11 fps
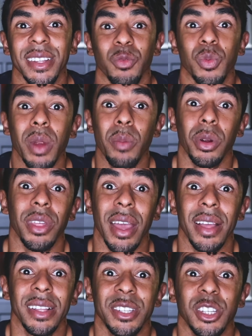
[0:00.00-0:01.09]
Remember
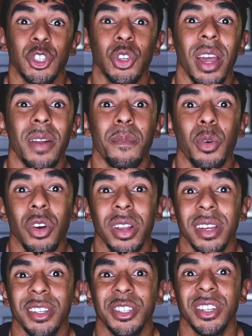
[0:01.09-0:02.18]
that since you got a
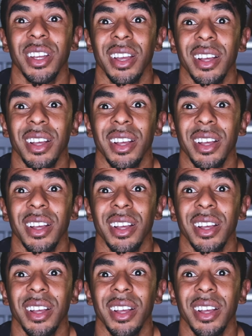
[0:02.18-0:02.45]
mortgage,